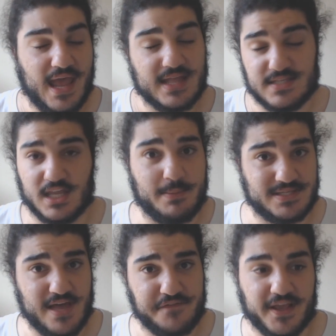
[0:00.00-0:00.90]
It's going to be
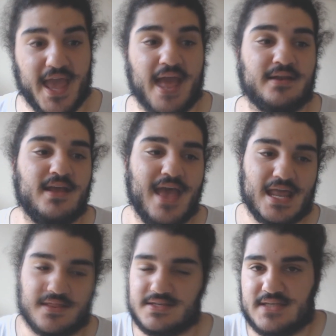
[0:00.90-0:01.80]
tough again,
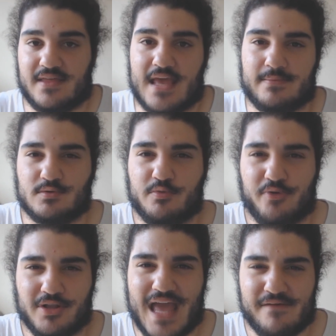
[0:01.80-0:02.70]
and I think Southampton will
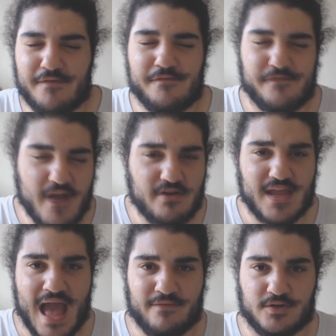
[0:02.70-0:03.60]
probably have a
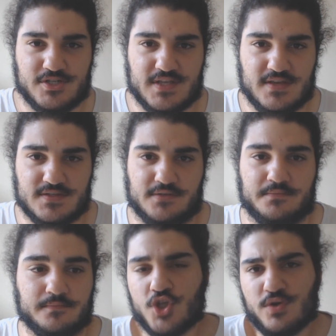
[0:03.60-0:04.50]
very average season.
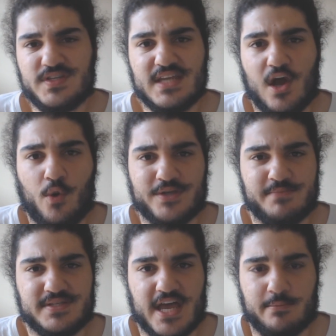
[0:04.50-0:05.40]
Stoke City are always
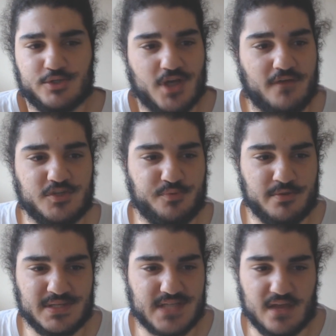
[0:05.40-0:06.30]
mid-table, so I've just put
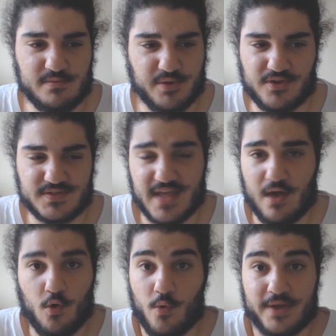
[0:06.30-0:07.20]
them in 10th because
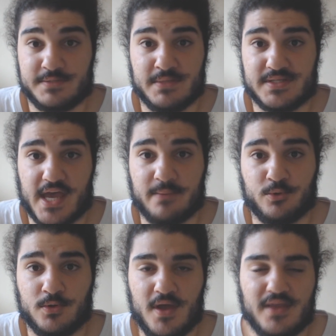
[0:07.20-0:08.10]
they're always
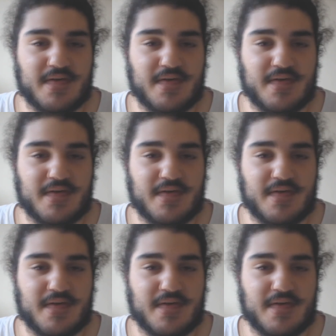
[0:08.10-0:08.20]
mid-table.